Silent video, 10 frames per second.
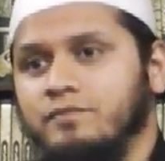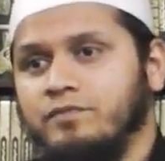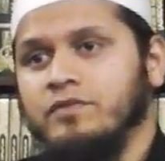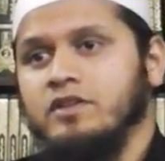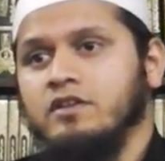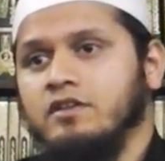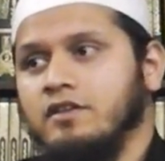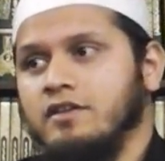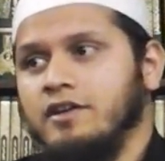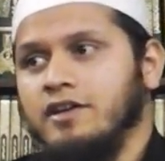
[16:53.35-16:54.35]

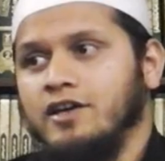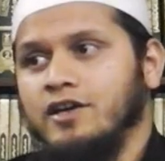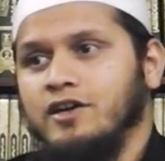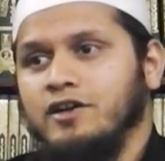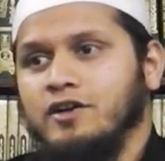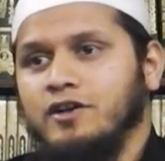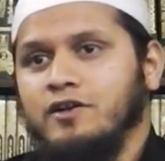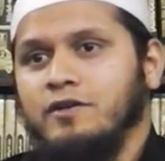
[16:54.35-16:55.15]
Nobody speaks.